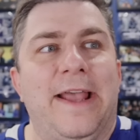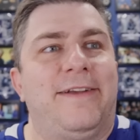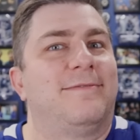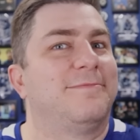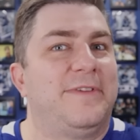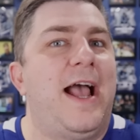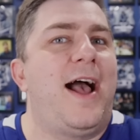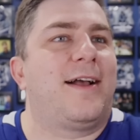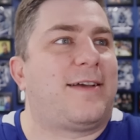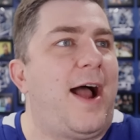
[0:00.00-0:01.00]
Like,
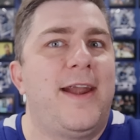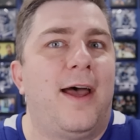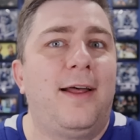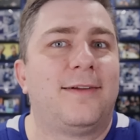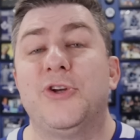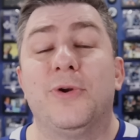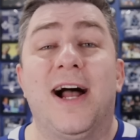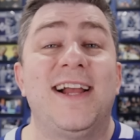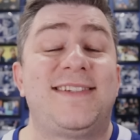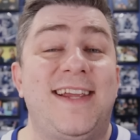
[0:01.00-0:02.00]
yeah, kinda. Dude,
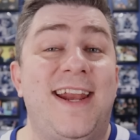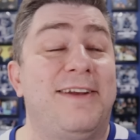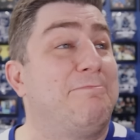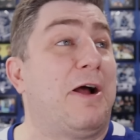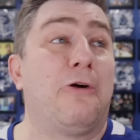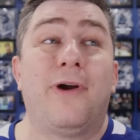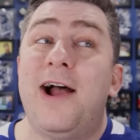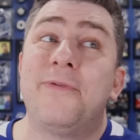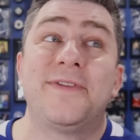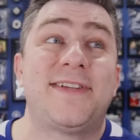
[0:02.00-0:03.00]
I said it
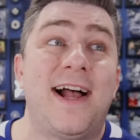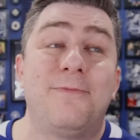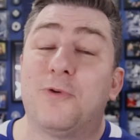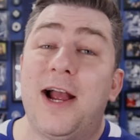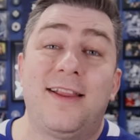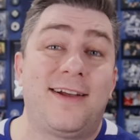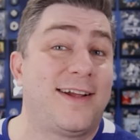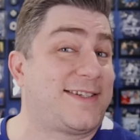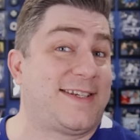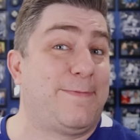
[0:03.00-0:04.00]
around the time Rielly
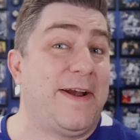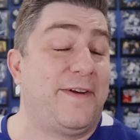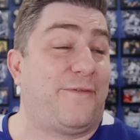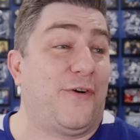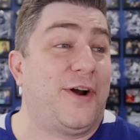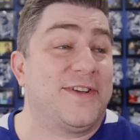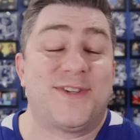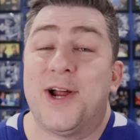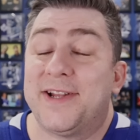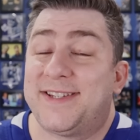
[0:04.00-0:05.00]
got suspended for
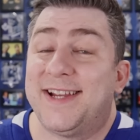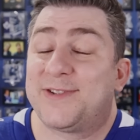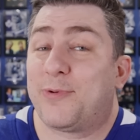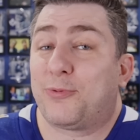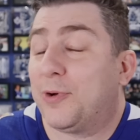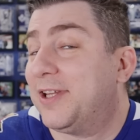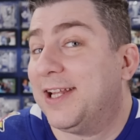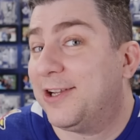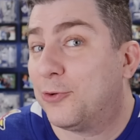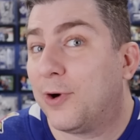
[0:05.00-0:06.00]
his nonsense with
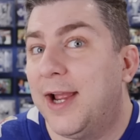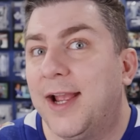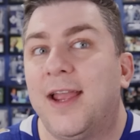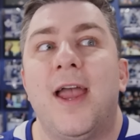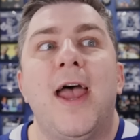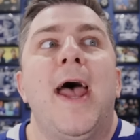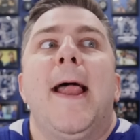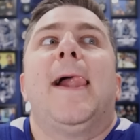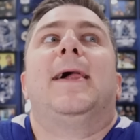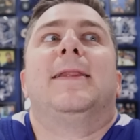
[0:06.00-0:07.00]
Ridly Greig
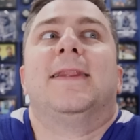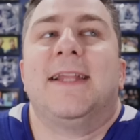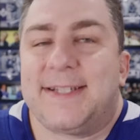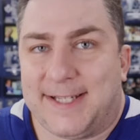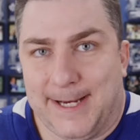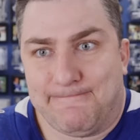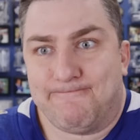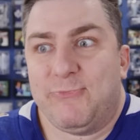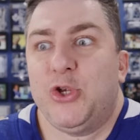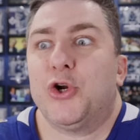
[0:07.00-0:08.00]
listen,
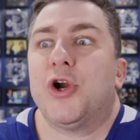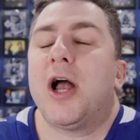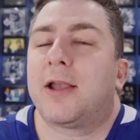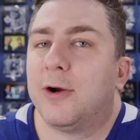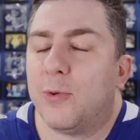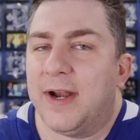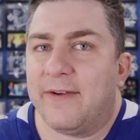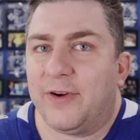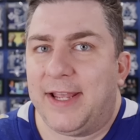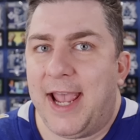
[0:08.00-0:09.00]
you're not going to win
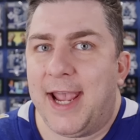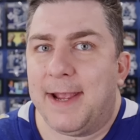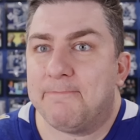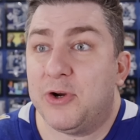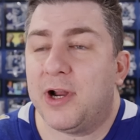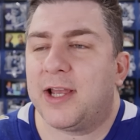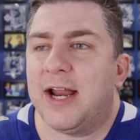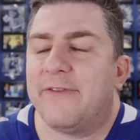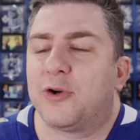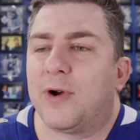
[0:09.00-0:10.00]
every game. You're not going
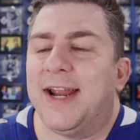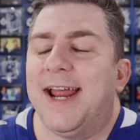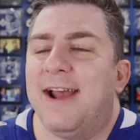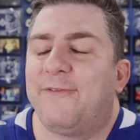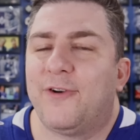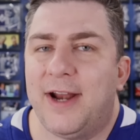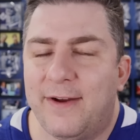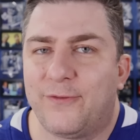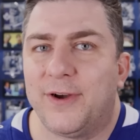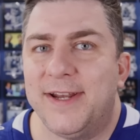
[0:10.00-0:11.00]
to have a great effort
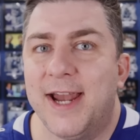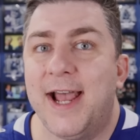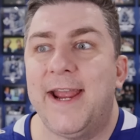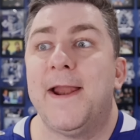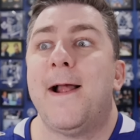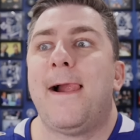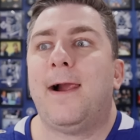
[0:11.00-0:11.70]
every night.